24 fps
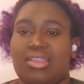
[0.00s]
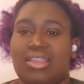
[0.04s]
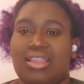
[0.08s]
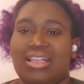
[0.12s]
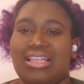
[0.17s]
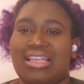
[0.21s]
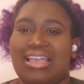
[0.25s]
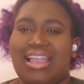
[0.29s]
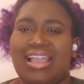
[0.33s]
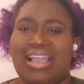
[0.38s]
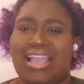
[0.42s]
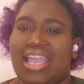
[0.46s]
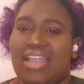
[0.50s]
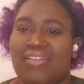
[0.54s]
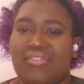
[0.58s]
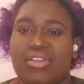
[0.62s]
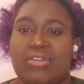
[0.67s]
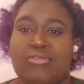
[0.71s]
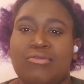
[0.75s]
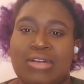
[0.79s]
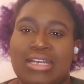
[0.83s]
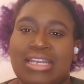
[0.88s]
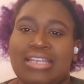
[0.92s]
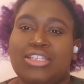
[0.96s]

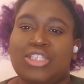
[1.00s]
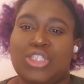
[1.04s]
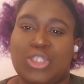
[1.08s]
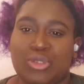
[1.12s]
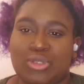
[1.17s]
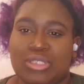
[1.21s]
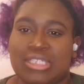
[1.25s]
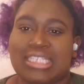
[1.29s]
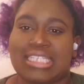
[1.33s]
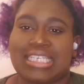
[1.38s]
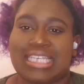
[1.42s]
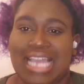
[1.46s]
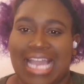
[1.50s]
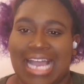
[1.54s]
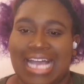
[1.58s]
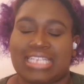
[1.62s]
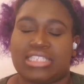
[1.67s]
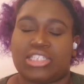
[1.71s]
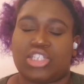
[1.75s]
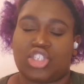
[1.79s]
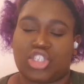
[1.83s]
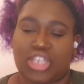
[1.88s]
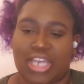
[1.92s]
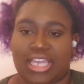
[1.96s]
Everyone usually has a
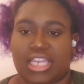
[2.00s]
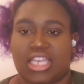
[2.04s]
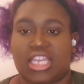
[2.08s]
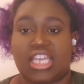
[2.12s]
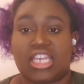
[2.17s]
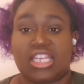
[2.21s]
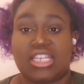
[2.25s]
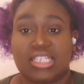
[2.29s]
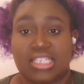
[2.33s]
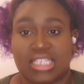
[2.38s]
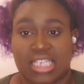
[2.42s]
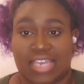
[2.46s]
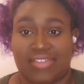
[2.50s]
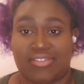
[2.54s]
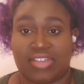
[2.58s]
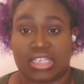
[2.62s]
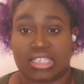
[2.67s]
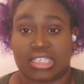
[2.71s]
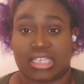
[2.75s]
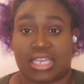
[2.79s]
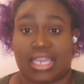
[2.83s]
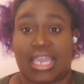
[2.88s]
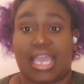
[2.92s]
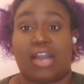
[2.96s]
checking and a savings
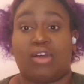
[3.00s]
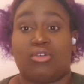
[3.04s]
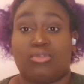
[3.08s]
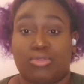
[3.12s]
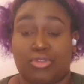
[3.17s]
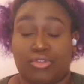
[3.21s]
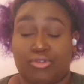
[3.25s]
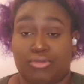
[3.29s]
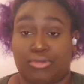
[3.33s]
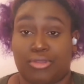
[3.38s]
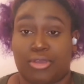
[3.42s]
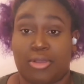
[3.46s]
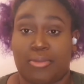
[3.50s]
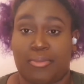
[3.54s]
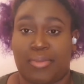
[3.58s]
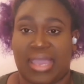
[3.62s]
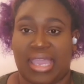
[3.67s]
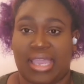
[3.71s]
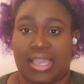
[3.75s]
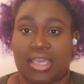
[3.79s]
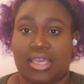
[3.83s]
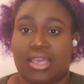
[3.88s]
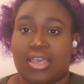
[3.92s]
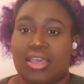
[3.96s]
account through their bank
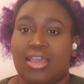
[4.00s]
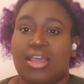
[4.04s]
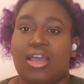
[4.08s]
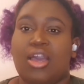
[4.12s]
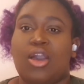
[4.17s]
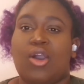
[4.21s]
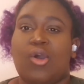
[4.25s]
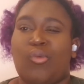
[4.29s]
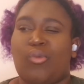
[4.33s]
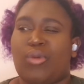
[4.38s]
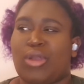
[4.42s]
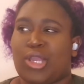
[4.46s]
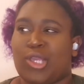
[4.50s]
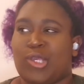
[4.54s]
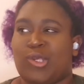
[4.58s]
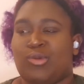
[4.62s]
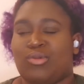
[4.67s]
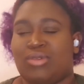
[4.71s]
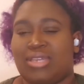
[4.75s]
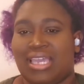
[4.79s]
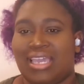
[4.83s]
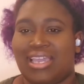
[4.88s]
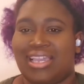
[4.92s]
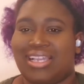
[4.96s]
where you
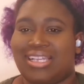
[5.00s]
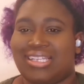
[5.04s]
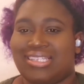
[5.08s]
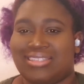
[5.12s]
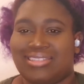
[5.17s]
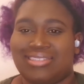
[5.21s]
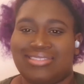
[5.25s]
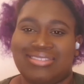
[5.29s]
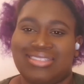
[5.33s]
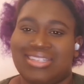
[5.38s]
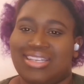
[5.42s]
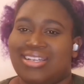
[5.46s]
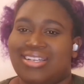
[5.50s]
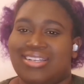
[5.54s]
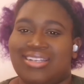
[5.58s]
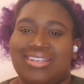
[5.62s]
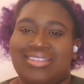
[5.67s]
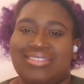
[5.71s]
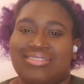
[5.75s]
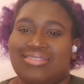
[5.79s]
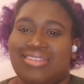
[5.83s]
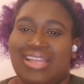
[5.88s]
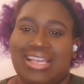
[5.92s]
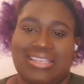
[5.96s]
gain
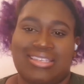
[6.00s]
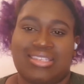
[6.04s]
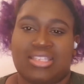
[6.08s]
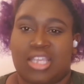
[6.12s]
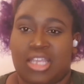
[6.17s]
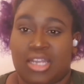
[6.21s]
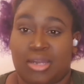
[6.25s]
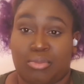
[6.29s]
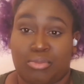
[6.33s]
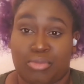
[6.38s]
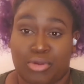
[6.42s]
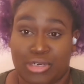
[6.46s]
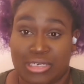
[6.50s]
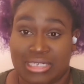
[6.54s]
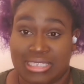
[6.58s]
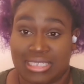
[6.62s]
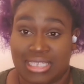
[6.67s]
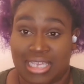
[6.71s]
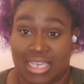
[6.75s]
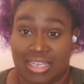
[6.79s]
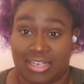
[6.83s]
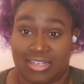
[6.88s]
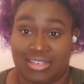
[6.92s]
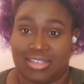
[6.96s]
less than 1%
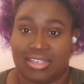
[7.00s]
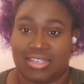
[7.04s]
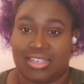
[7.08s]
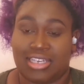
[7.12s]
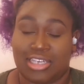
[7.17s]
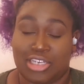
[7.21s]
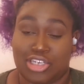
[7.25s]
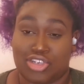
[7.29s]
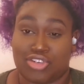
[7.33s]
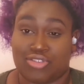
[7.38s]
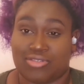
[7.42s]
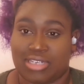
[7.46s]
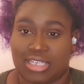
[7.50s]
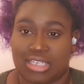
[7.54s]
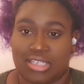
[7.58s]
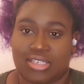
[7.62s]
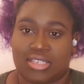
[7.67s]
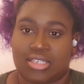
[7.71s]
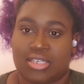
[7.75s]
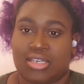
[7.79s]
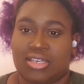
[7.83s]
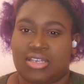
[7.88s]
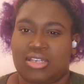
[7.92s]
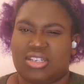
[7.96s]
interest
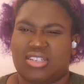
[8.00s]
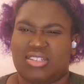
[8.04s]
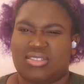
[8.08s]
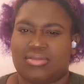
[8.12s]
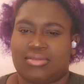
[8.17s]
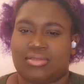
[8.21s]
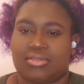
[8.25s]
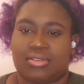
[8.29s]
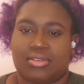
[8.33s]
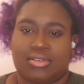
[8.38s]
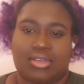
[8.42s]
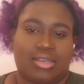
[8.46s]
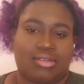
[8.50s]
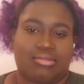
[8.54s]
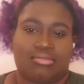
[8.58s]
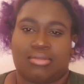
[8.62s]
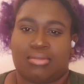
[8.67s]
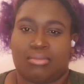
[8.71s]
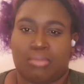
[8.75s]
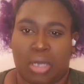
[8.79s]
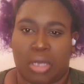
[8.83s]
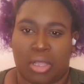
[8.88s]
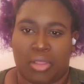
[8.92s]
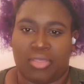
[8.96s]

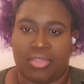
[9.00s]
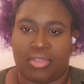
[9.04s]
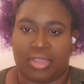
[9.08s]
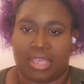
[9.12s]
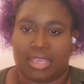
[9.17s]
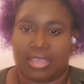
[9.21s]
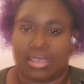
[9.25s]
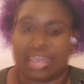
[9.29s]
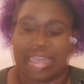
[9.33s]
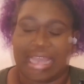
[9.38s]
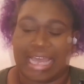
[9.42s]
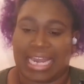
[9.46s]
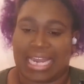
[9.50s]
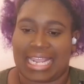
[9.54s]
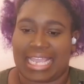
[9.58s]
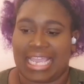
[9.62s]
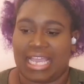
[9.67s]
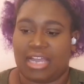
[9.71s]
monthly on that account.